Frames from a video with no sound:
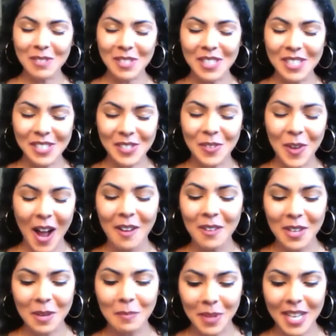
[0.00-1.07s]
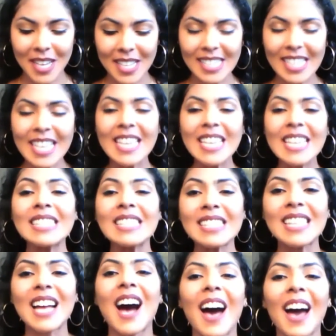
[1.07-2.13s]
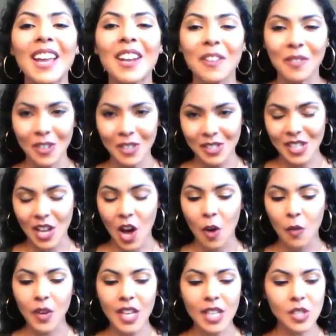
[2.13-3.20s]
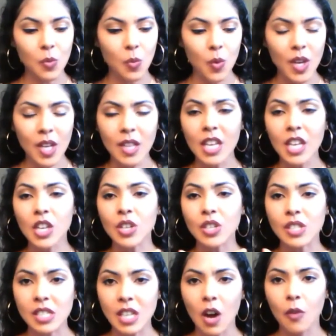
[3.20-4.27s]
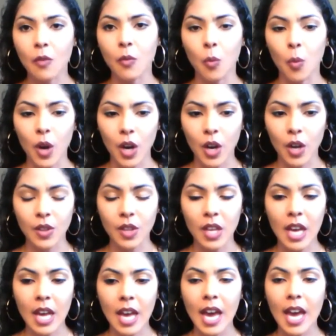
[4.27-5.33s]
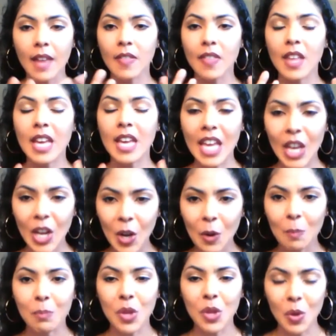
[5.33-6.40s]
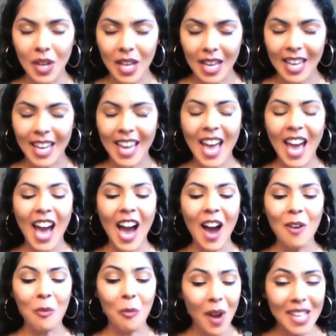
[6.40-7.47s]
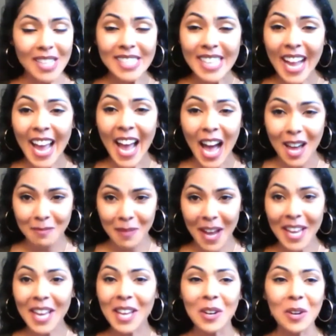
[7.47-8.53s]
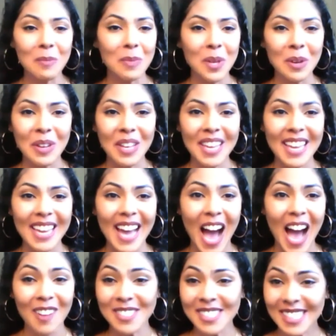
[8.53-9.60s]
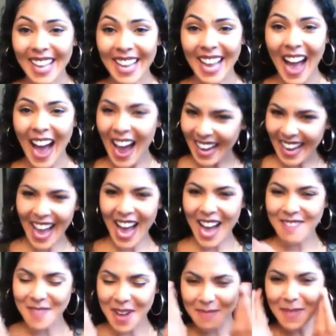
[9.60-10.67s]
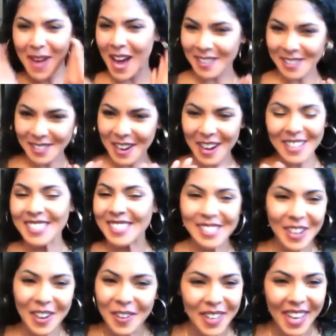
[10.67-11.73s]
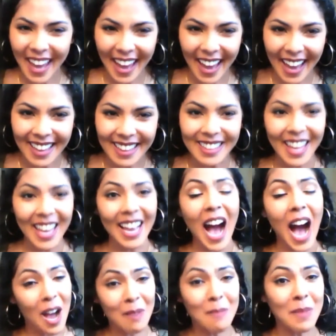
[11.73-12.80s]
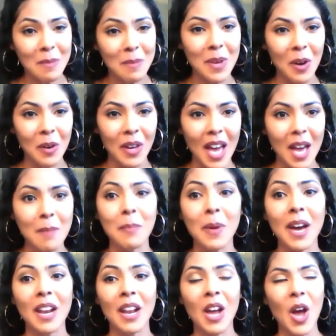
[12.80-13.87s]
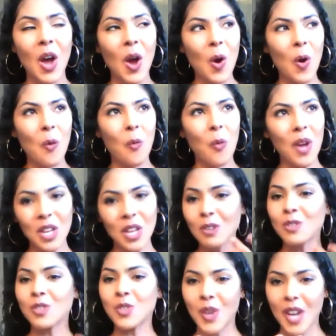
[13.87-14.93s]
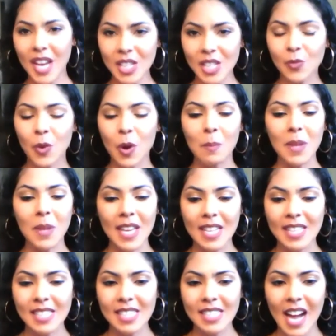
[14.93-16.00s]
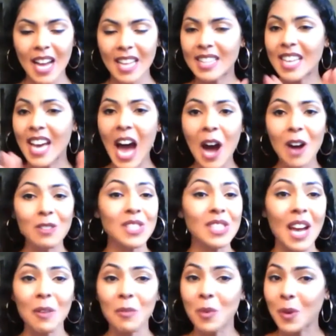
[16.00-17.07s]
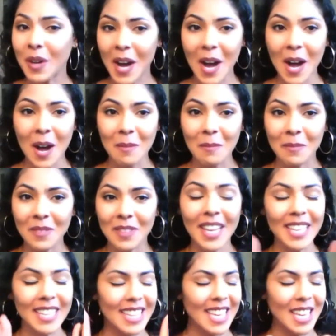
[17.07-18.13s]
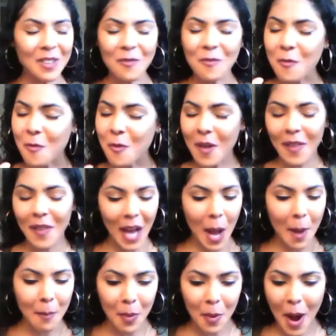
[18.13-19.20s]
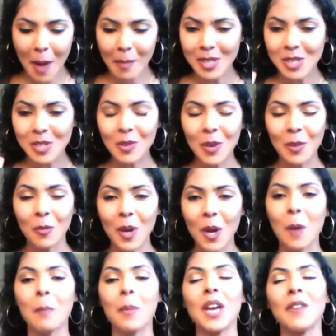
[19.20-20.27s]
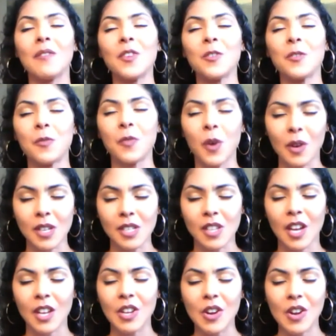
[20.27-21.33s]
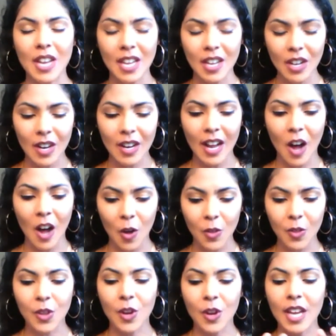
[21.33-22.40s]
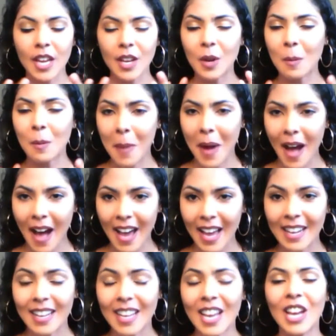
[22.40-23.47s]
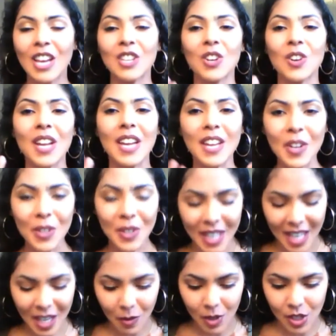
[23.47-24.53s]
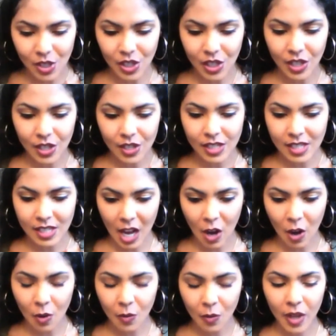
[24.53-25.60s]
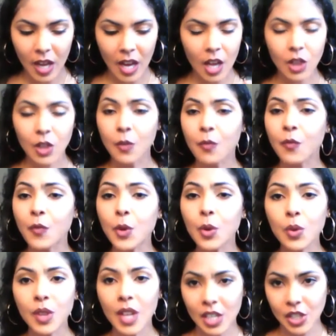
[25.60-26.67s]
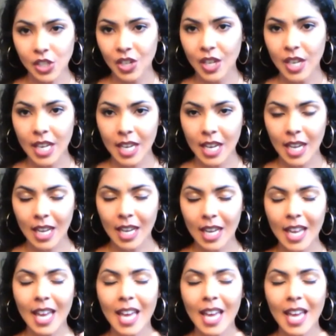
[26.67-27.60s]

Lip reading: to this grounding place inside of yourself. It's really your self-worth and the inner beauty. Once I had my inner beauty, I was like, I have my battle scars. It's okay. Like, I'm going to be okay. But when you transform the inside, the outside will come. Like I promise you it will. But if you focus on your inner health, your inner mind, your inner language to yourself, the food that you're eating,